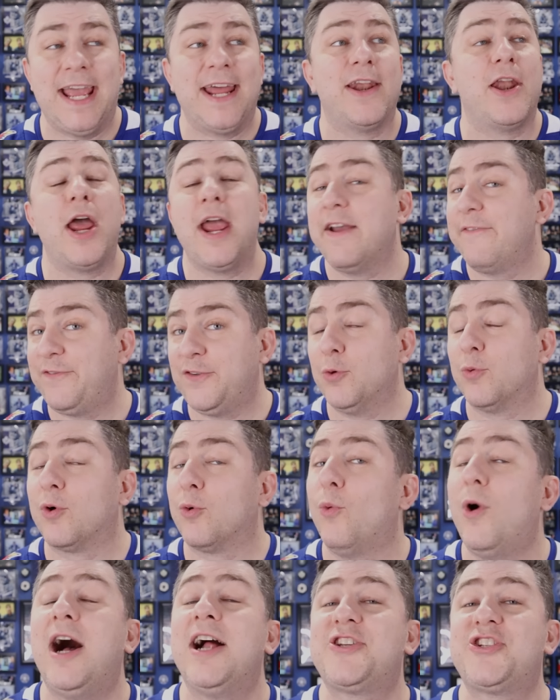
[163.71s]
and if you were
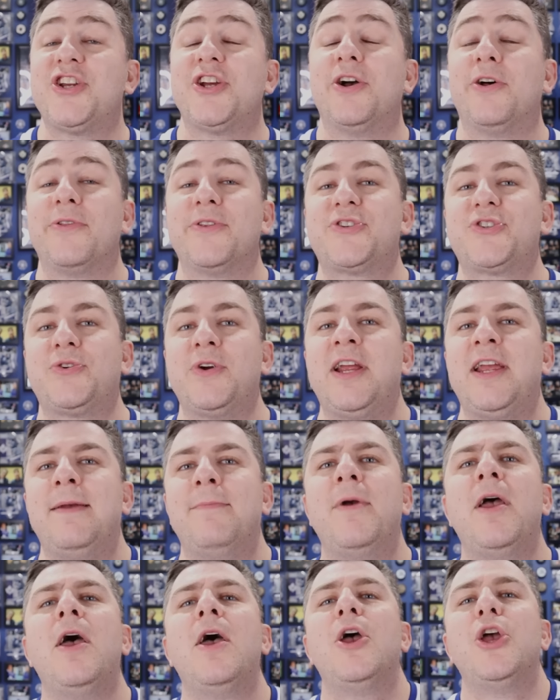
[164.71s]
watching on the
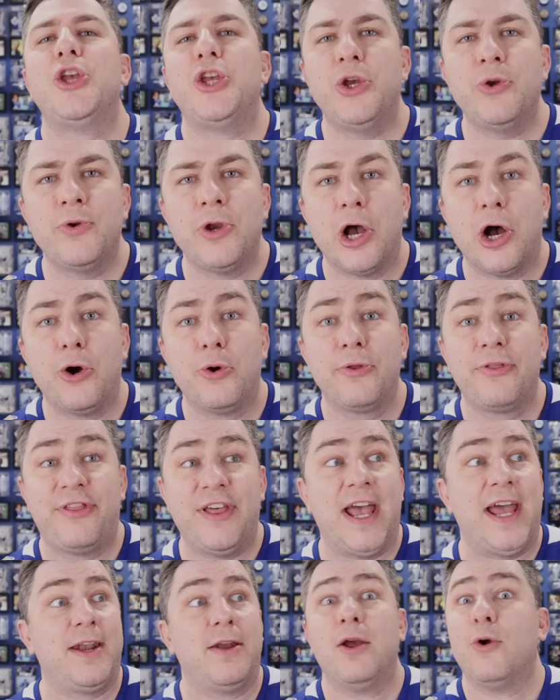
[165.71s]
stream, you know
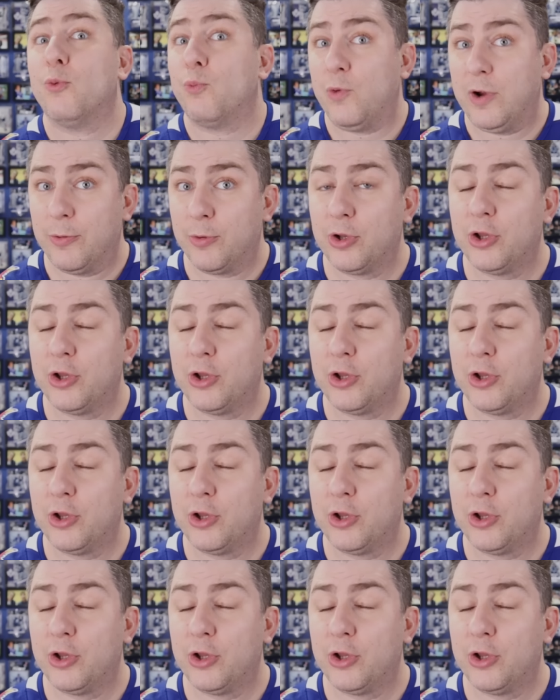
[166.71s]
that we